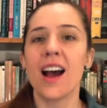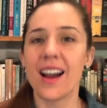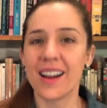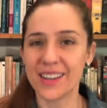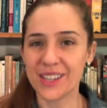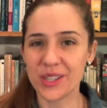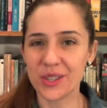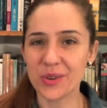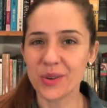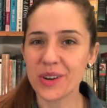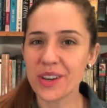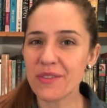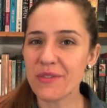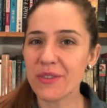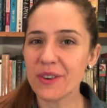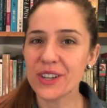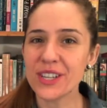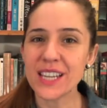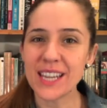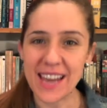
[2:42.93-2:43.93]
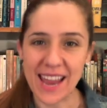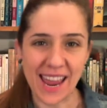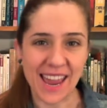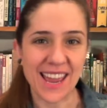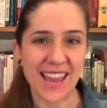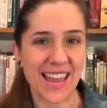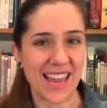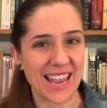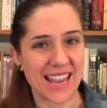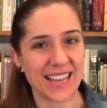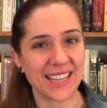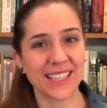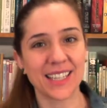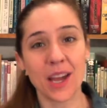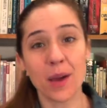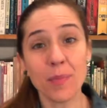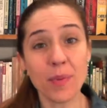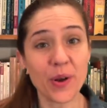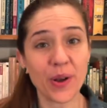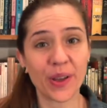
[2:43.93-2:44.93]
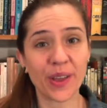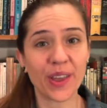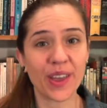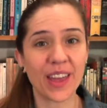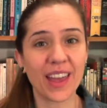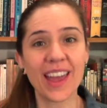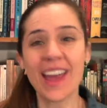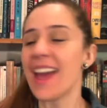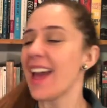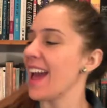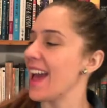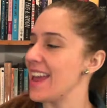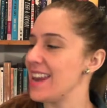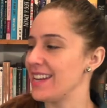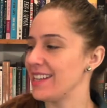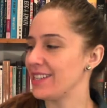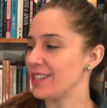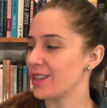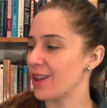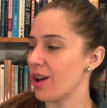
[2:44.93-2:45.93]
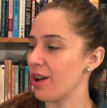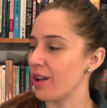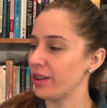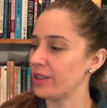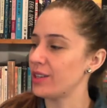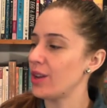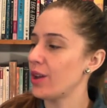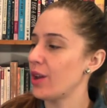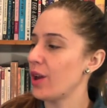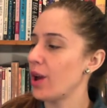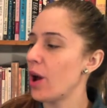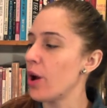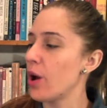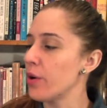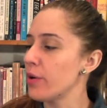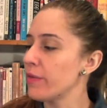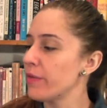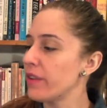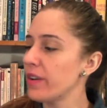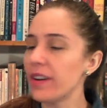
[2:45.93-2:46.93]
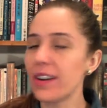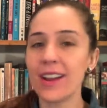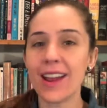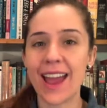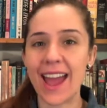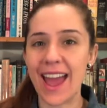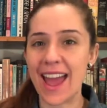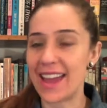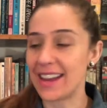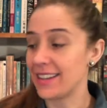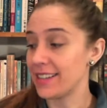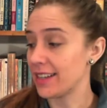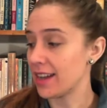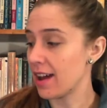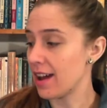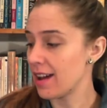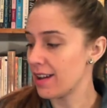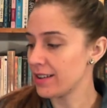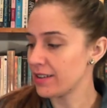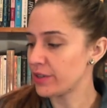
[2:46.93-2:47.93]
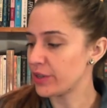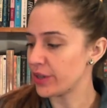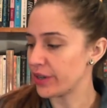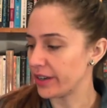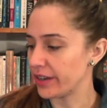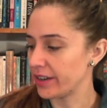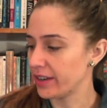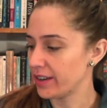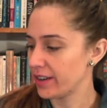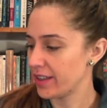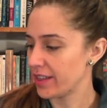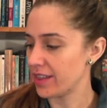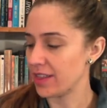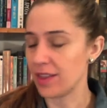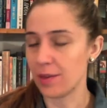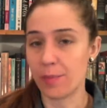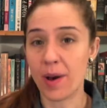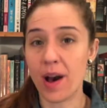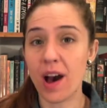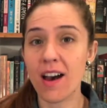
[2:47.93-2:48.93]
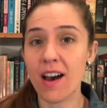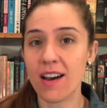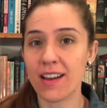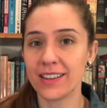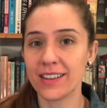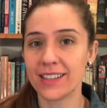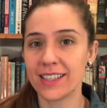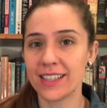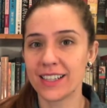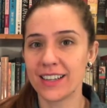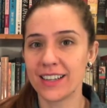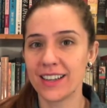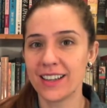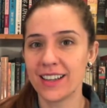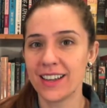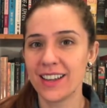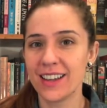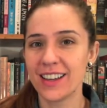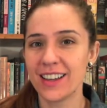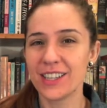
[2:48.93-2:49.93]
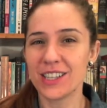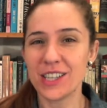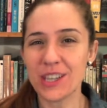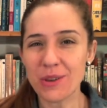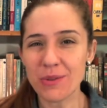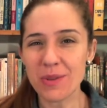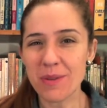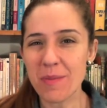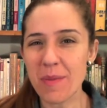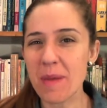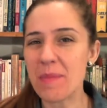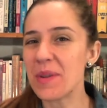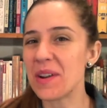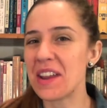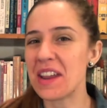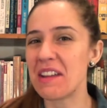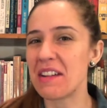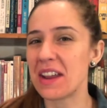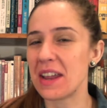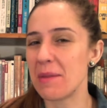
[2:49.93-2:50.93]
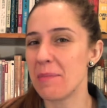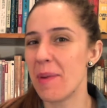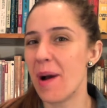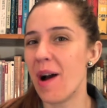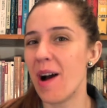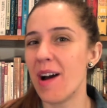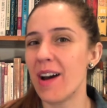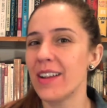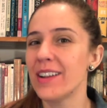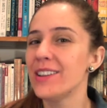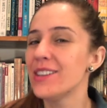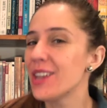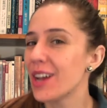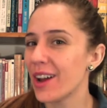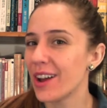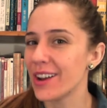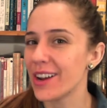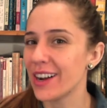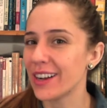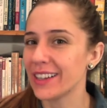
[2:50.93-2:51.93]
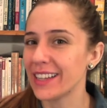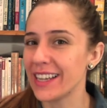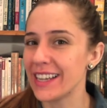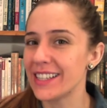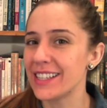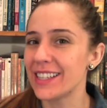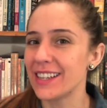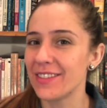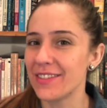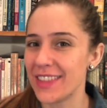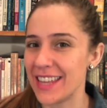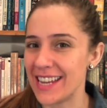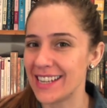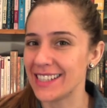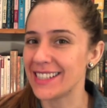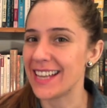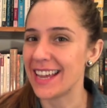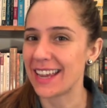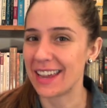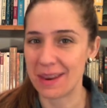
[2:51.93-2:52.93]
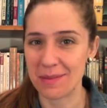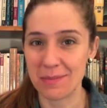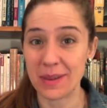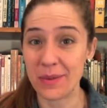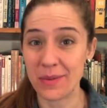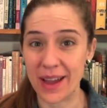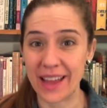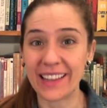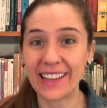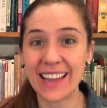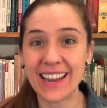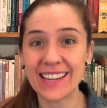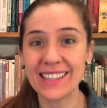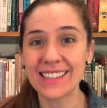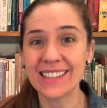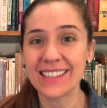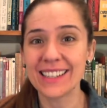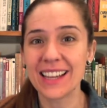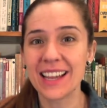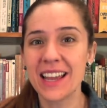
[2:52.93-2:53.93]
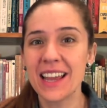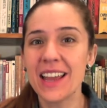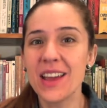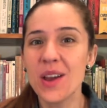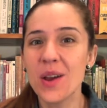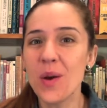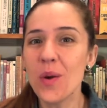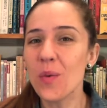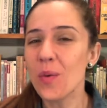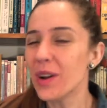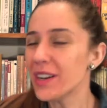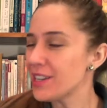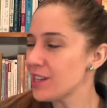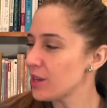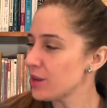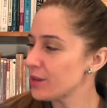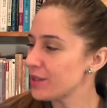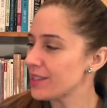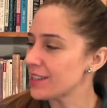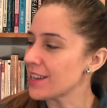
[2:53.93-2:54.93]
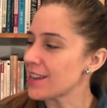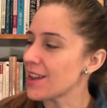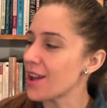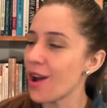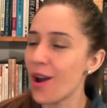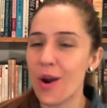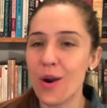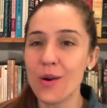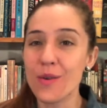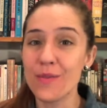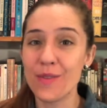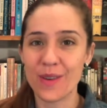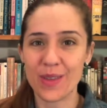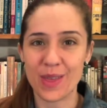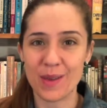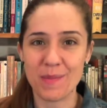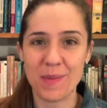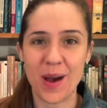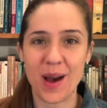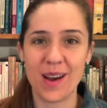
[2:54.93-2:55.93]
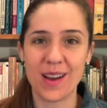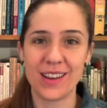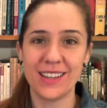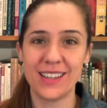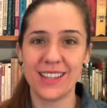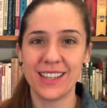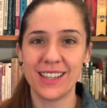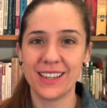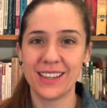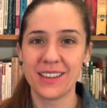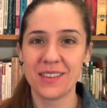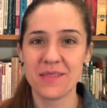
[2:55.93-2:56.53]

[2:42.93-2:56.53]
Our story for today is a book, and it's called Over and Under the Pond. Do you remember hearing pond on our list of things that can be wetlands? What do you see over the pond?